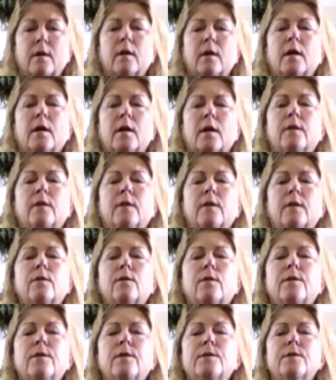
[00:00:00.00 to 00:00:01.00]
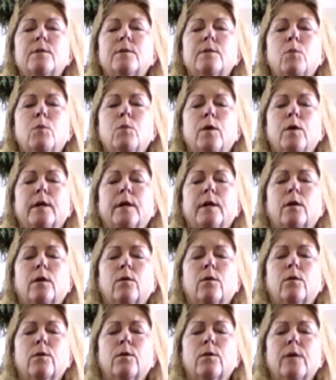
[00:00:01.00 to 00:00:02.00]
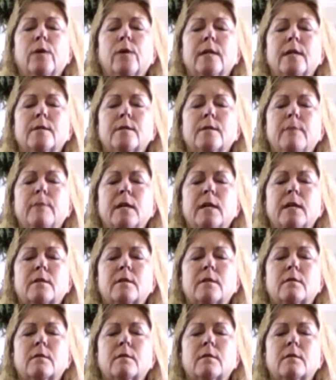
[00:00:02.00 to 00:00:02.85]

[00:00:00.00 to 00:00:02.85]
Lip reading: and the earth is supporting you through that space.